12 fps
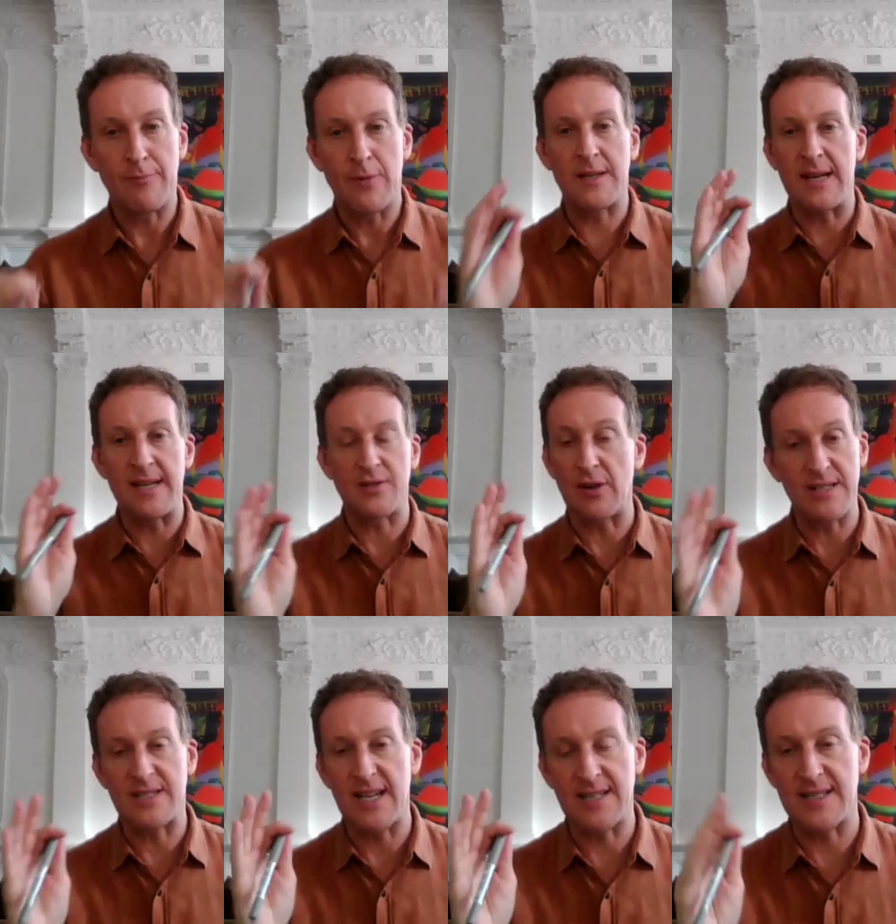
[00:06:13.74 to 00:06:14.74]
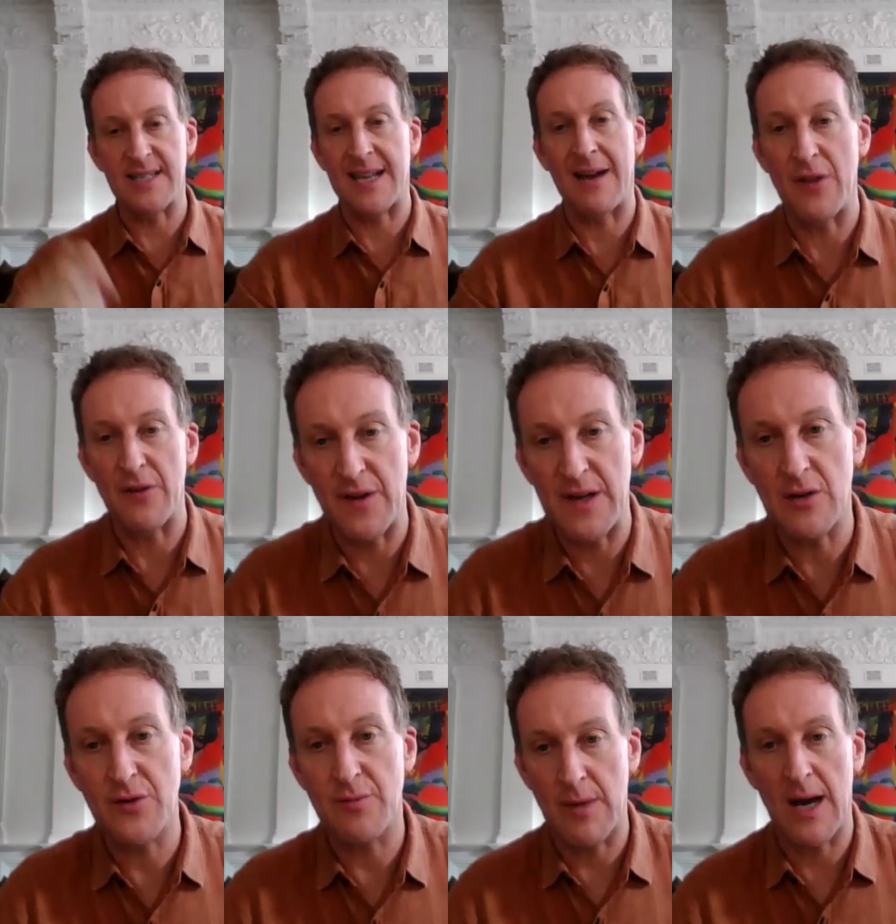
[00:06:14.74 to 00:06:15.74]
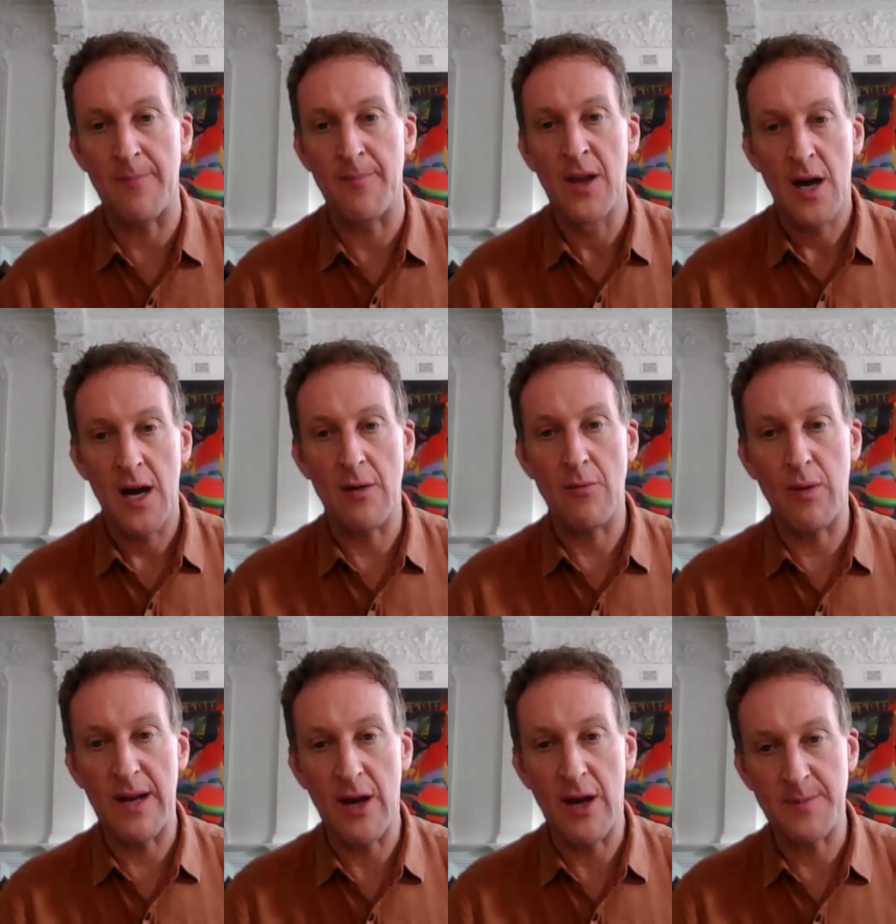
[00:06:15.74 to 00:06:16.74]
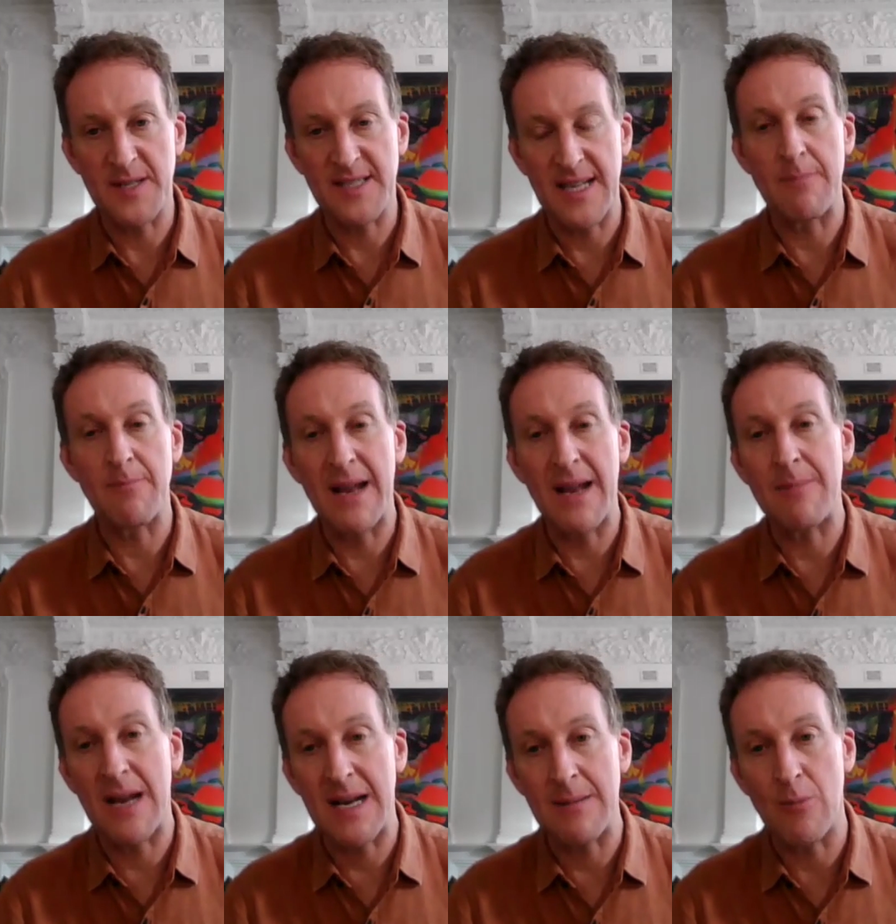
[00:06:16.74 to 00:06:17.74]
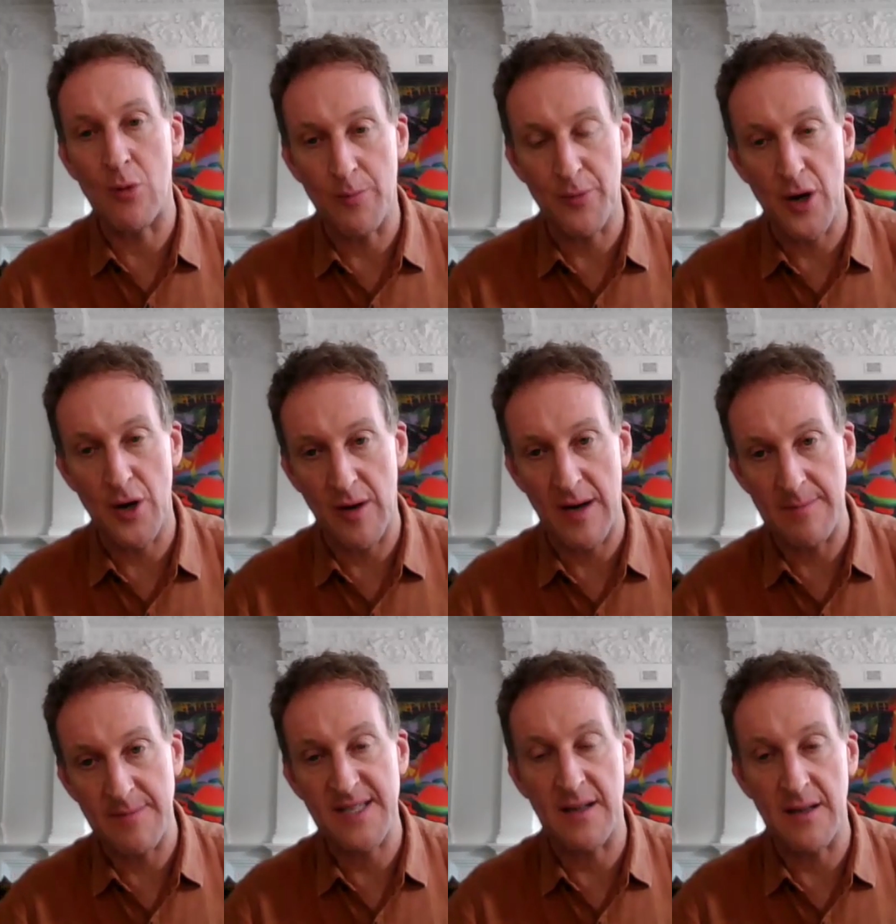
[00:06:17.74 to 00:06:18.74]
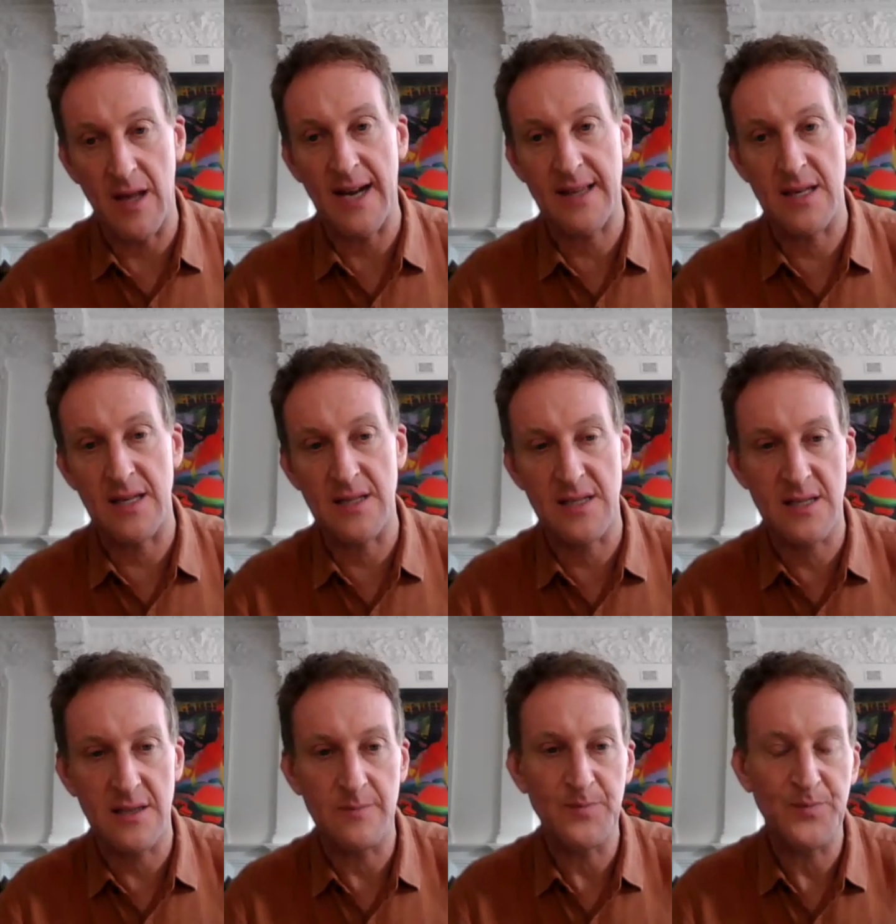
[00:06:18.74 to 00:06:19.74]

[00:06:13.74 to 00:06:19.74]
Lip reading: it's not intended to cover the field. We hope to see many, many more programs like this.